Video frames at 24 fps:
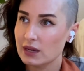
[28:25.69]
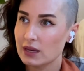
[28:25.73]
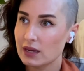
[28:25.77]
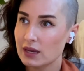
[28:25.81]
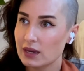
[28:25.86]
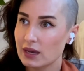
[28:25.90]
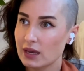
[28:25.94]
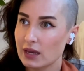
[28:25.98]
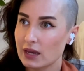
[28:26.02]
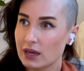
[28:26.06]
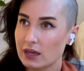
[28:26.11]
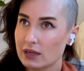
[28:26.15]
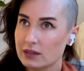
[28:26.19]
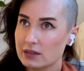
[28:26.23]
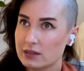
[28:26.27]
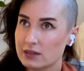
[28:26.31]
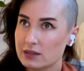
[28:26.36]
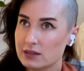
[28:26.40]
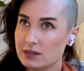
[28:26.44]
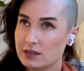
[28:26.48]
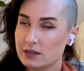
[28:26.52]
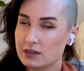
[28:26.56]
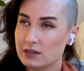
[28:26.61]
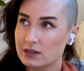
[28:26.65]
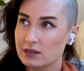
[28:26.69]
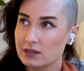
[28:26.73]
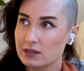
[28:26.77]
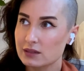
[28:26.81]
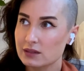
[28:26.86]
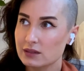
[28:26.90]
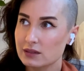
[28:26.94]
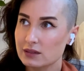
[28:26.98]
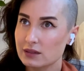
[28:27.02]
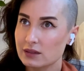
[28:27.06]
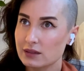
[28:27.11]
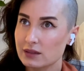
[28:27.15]
And
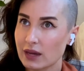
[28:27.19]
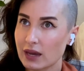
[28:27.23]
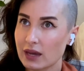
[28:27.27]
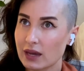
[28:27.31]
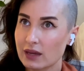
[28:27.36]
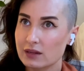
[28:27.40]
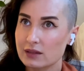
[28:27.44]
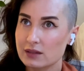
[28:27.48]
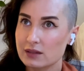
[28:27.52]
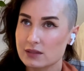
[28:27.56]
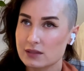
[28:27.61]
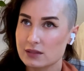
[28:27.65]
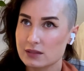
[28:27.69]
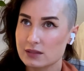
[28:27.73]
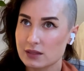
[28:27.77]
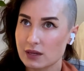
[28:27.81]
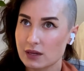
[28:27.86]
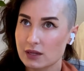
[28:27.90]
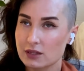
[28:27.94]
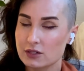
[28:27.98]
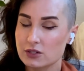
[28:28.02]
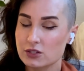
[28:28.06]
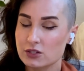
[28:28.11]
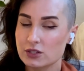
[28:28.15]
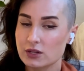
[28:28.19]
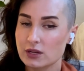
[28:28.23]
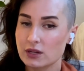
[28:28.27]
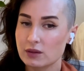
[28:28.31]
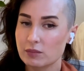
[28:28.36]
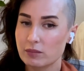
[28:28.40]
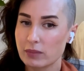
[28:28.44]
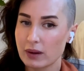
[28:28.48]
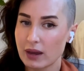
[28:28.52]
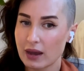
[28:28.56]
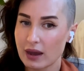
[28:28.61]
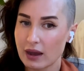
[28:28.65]
that is such
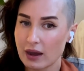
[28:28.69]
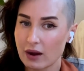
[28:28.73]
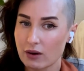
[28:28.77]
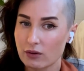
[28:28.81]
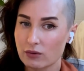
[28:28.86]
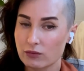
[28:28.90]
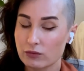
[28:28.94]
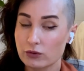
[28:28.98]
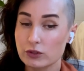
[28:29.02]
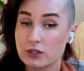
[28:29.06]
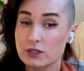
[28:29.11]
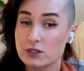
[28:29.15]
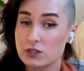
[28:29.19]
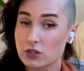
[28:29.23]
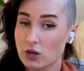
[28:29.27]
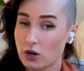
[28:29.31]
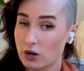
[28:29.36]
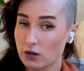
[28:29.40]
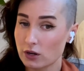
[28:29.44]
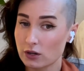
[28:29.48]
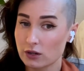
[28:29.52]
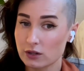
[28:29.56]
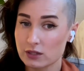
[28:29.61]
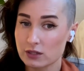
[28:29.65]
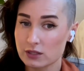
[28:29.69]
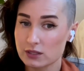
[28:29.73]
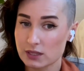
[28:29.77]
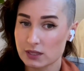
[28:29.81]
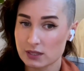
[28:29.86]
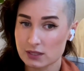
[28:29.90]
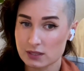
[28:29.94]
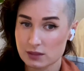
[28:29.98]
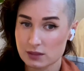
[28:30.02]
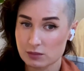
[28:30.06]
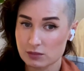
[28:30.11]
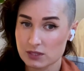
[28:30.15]
a powerful, it's hard, it
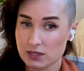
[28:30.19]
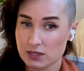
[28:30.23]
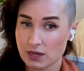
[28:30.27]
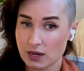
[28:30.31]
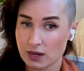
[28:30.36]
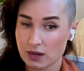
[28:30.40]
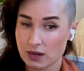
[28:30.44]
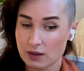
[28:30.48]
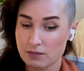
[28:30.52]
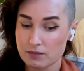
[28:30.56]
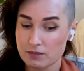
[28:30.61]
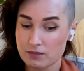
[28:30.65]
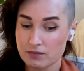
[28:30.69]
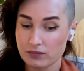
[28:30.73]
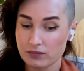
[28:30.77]
takes some time.